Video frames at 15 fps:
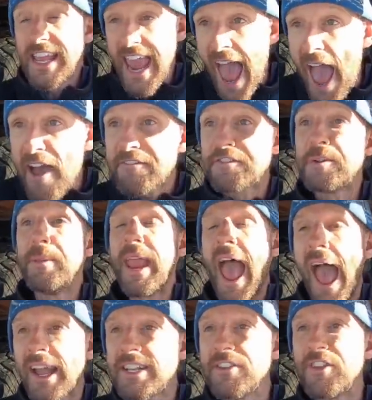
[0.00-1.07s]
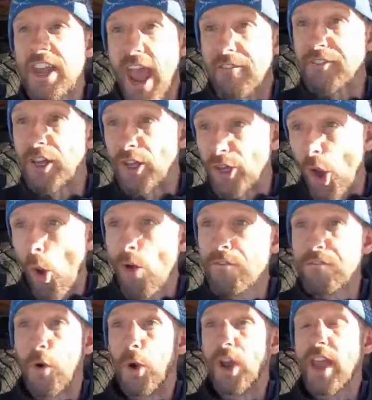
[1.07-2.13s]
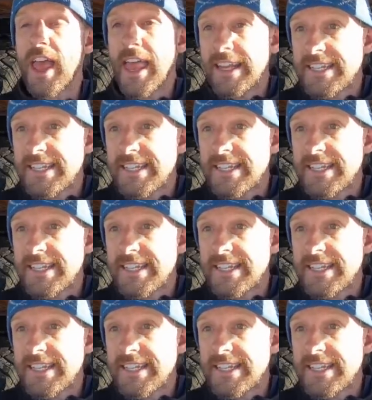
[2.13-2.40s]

you have to be active and you have to go for it.